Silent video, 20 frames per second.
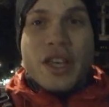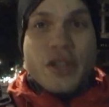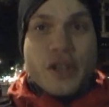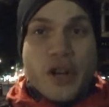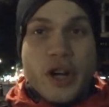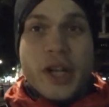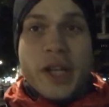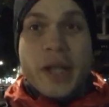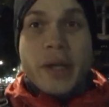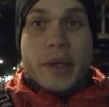
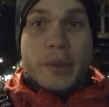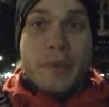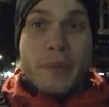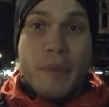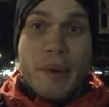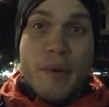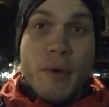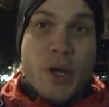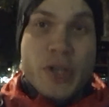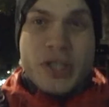You're only going to
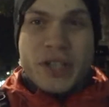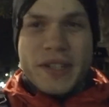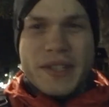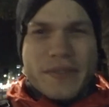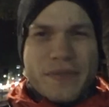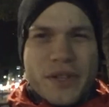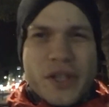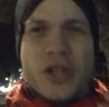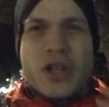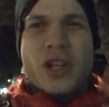be watching this
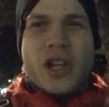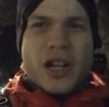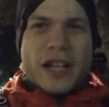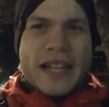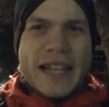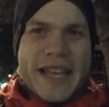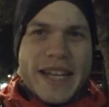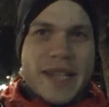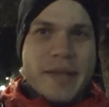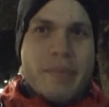video a lot
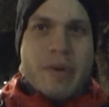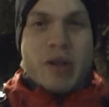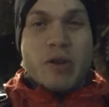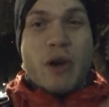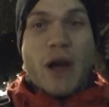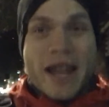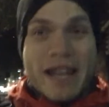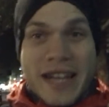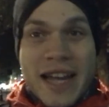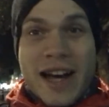later, but
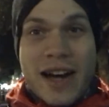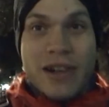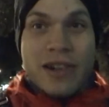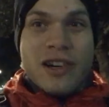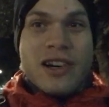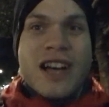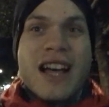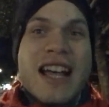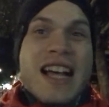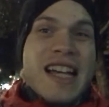right
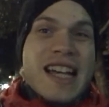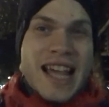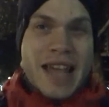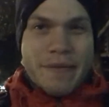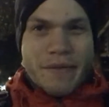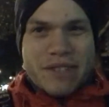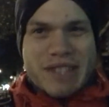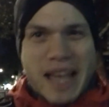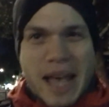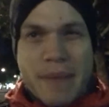now, at
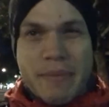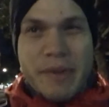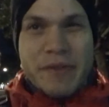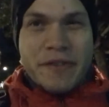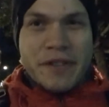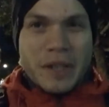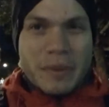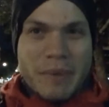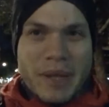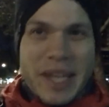the time of
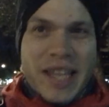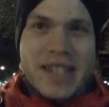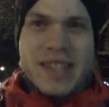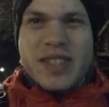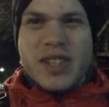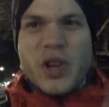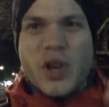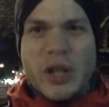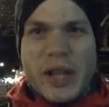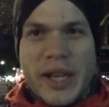filming, it's
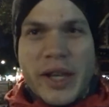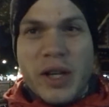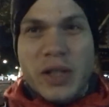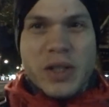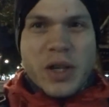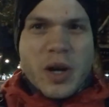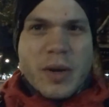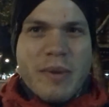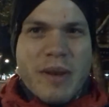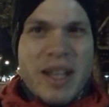early
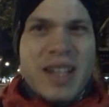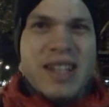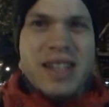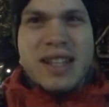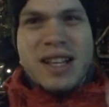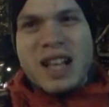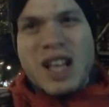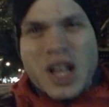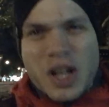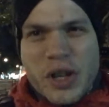October,
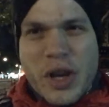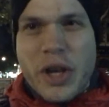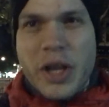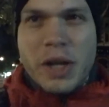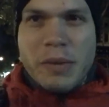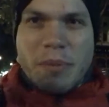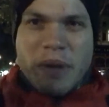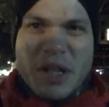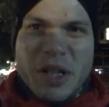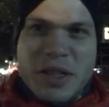going
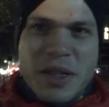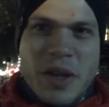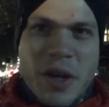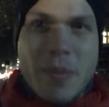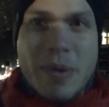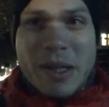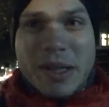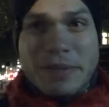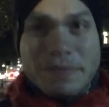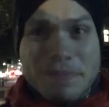on
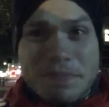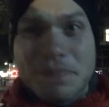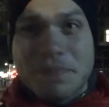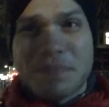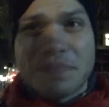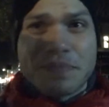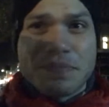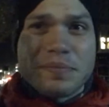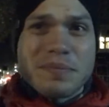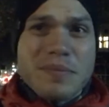mid-October.
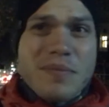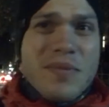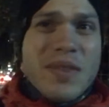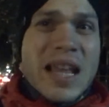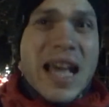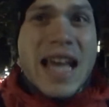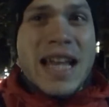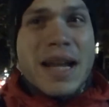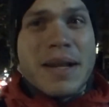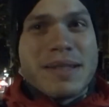
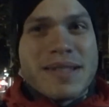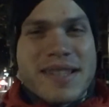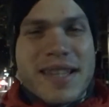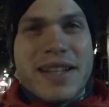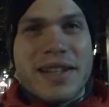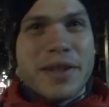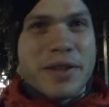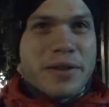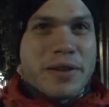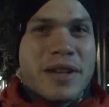And I'd
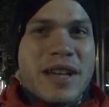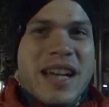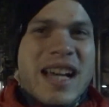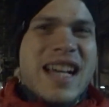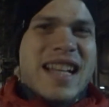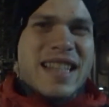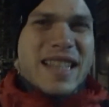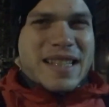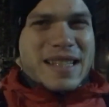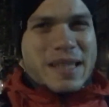tell you,
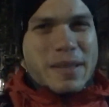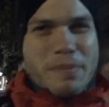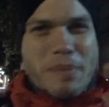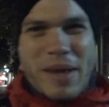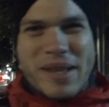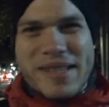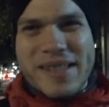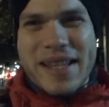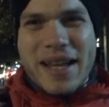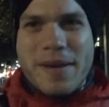this is the
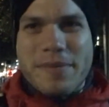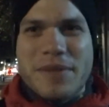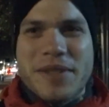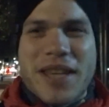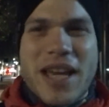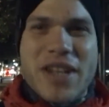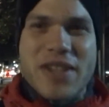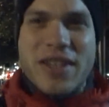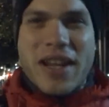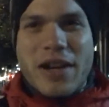best time to
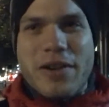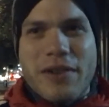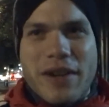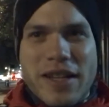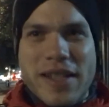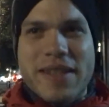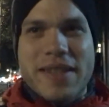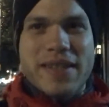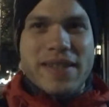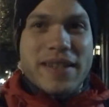catch
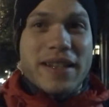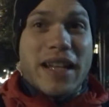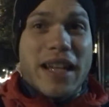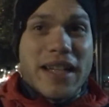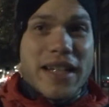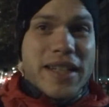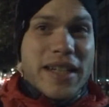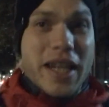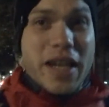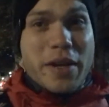sunrises in
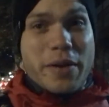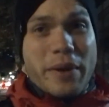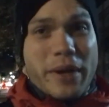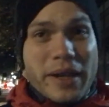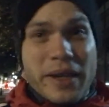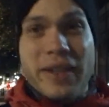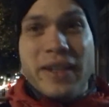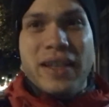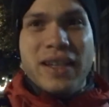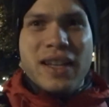London anyway.